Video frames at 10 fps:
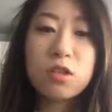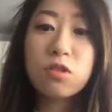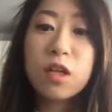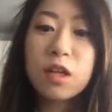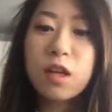
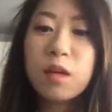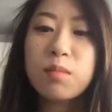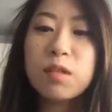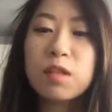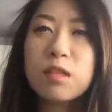getting the
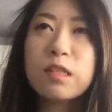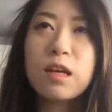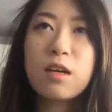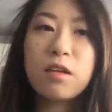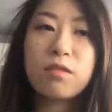screen
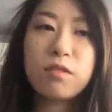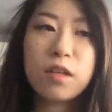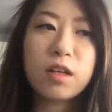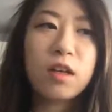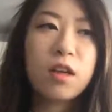names
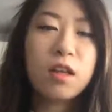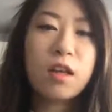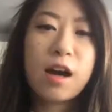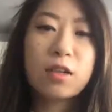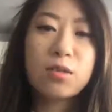instead of
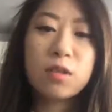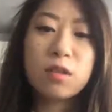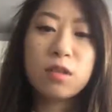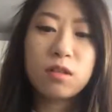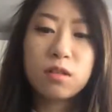like
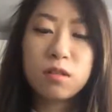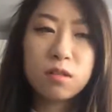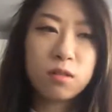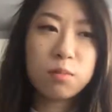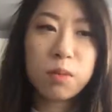the
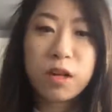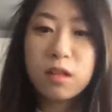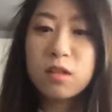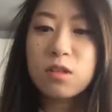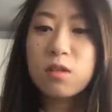actual
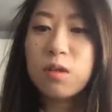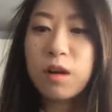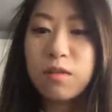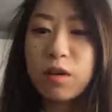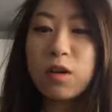
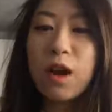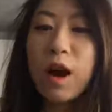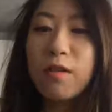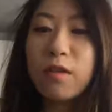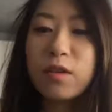buttons or
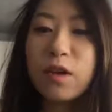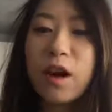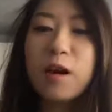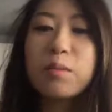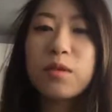whatever you
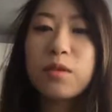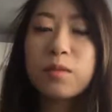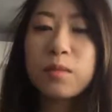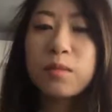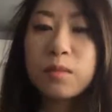have on your
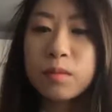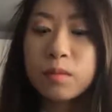app.